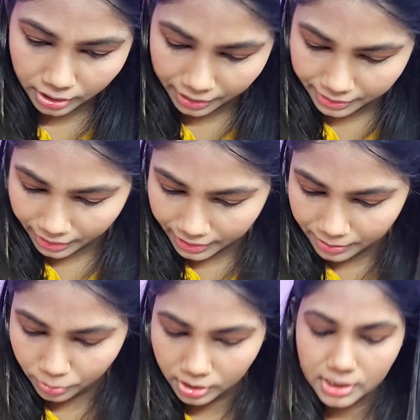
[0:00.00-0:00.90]
the under eyes,
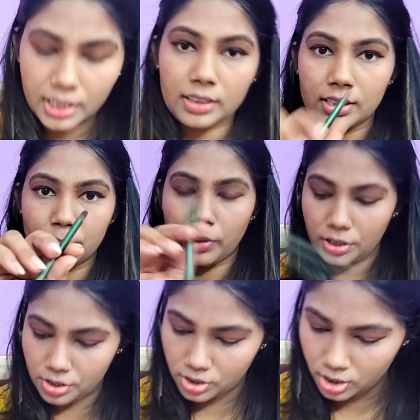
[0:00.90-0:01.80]
I'm gonna take this
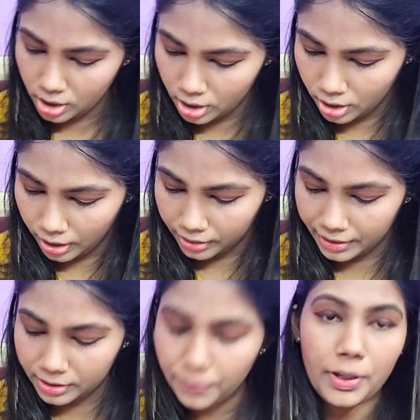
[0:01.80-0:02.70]
brush and
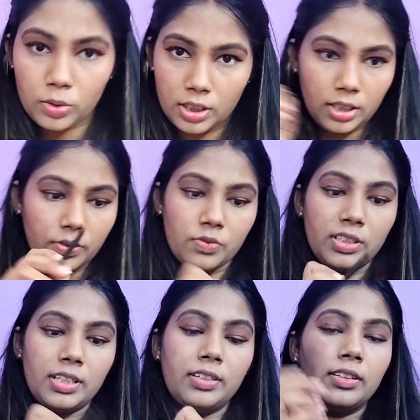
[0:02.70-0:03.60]
take the brown color which
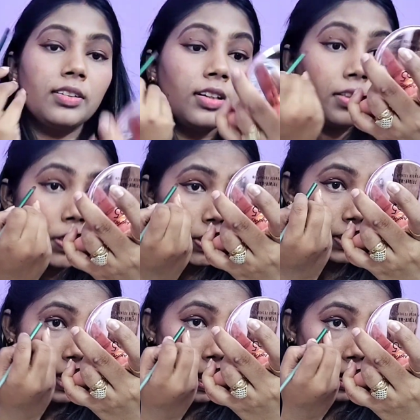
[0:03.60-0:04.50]
we did
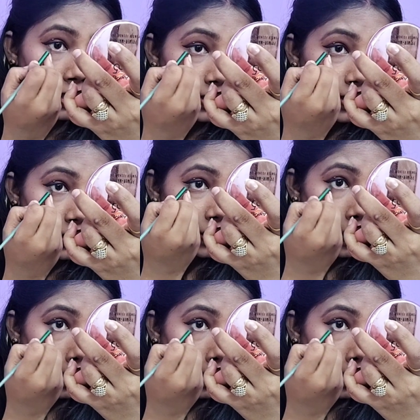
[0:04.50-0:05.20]
initially and just